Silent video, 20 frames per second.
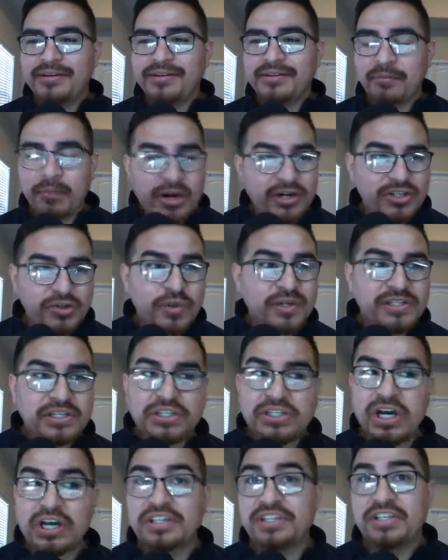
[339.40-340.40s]
DeMarcus Ware
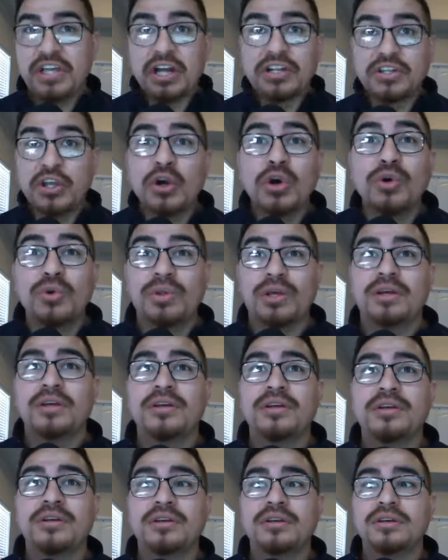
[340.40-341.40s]
is a dude.
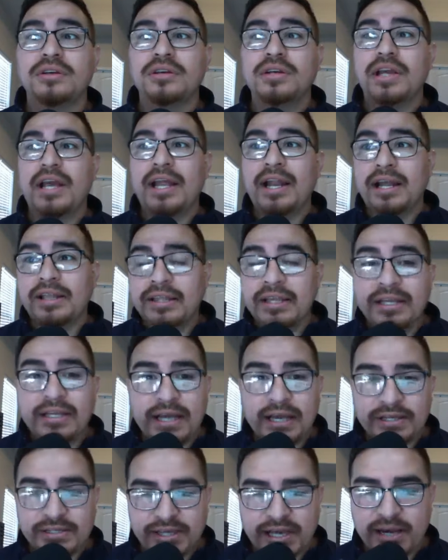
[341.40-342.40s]
And I think
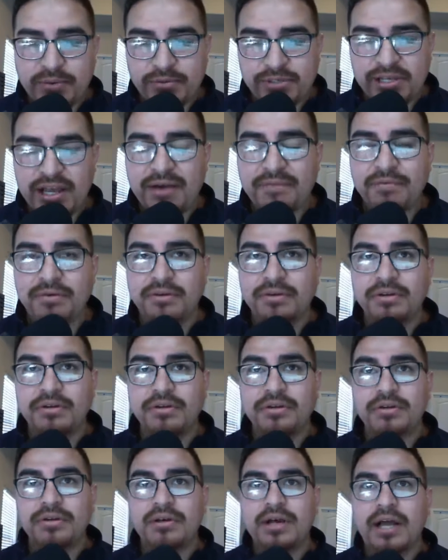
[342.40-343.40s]
Dallas Cowboys have one.
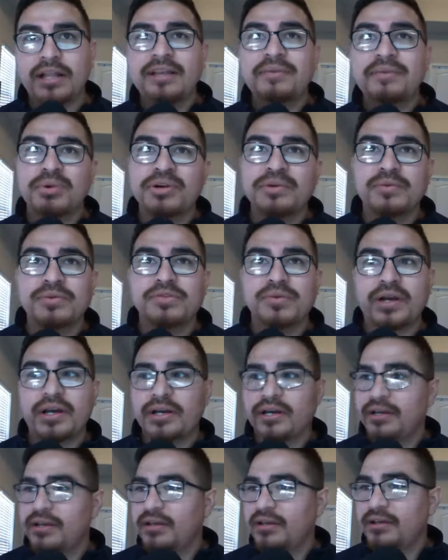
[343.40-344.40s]
I think Brennan was
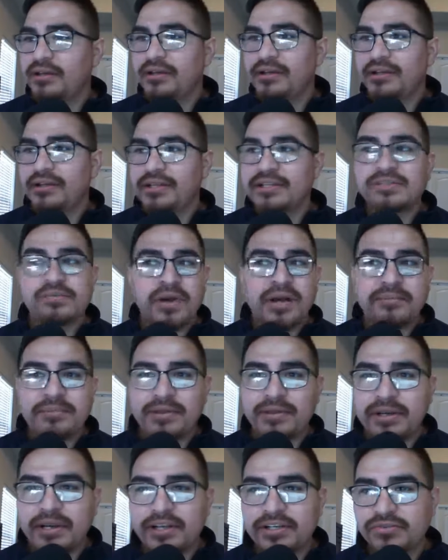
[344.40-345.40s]
right. This might
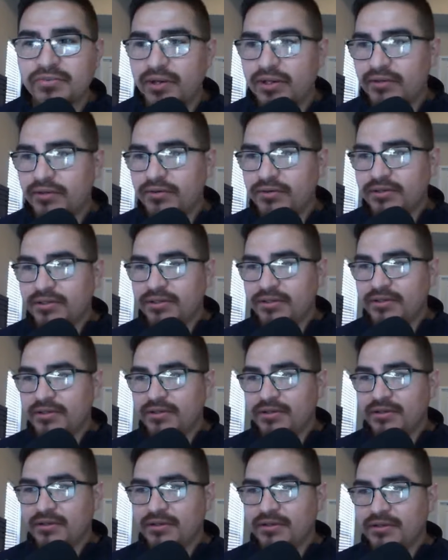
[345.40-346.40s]
be the next Ray Lewis.
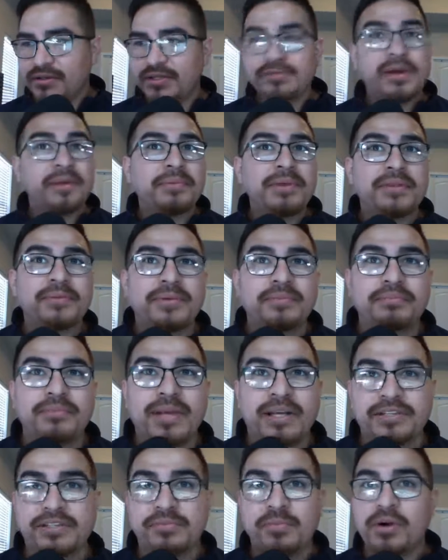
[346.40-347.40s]
This might be the
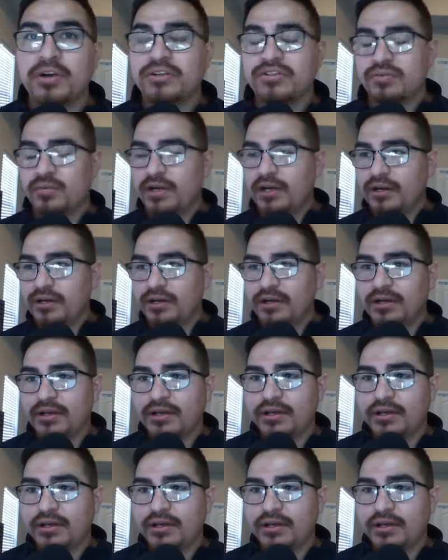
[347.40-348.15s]
next DeMarcus Ware.